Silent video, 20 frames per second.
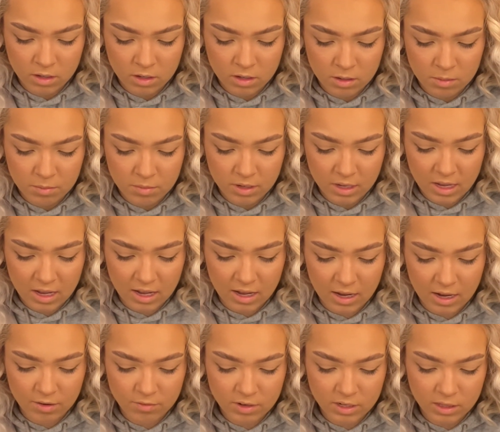but yeah
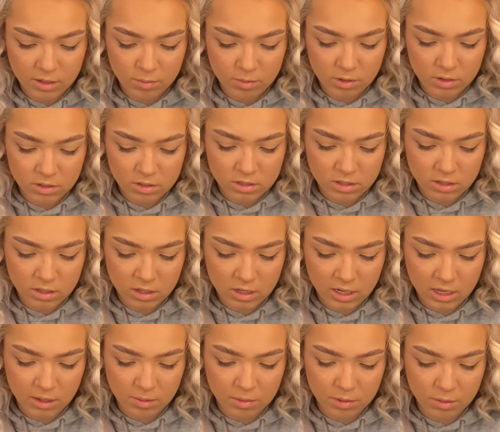I really want to
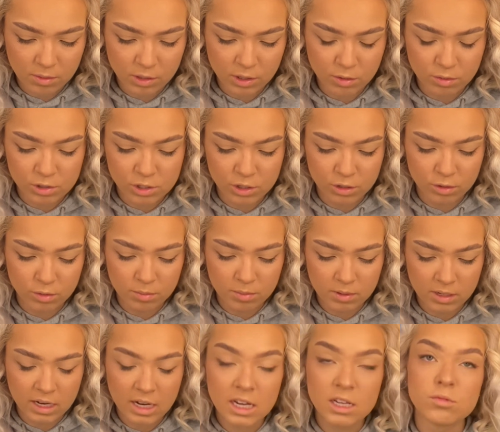keep doing YouTube
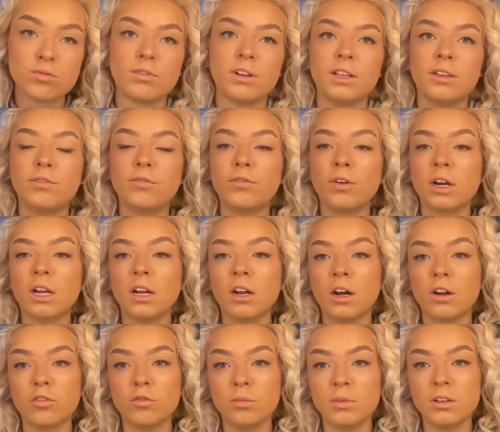it is really fucking
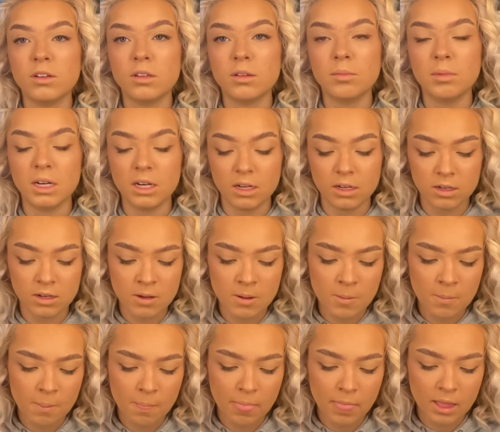hard for me at the minute
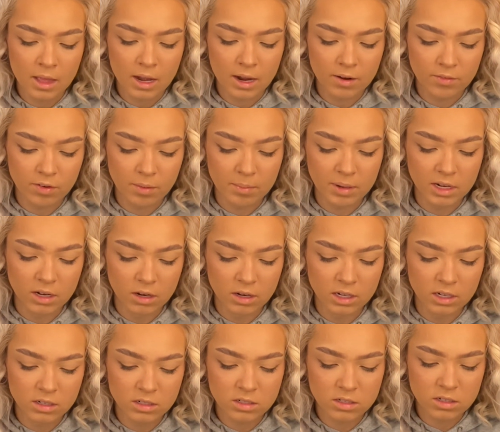if I'm being
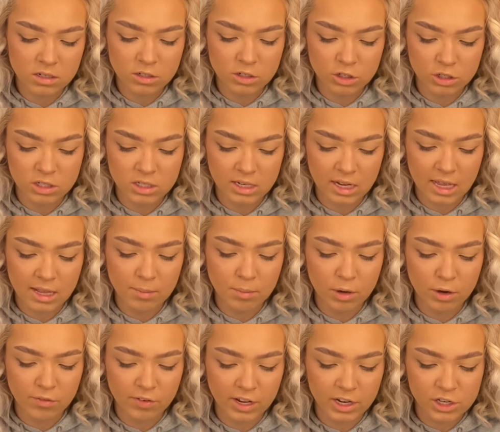honest just to get the
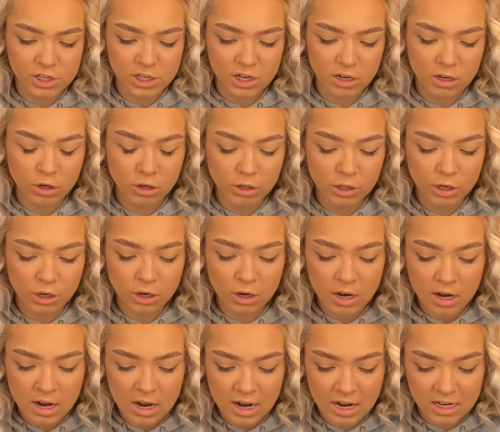motivation although
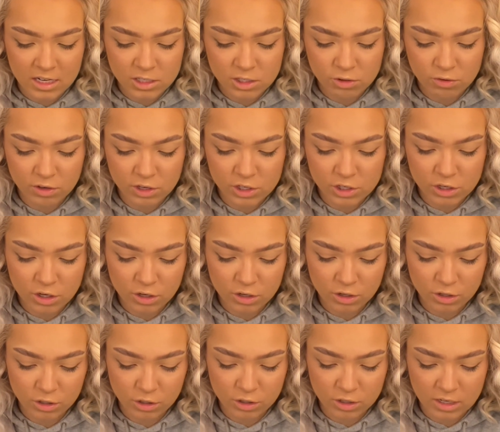I screenshotted
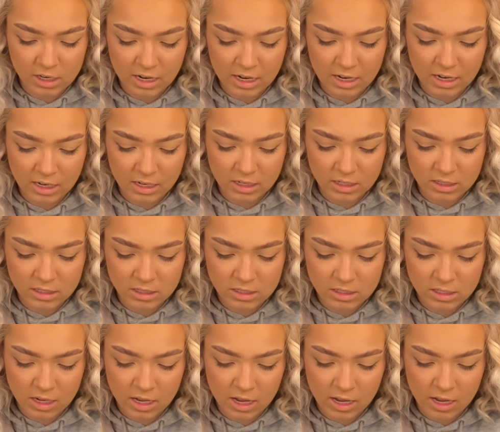all your guys
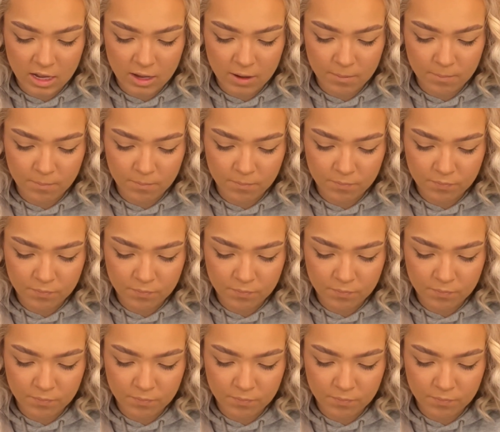um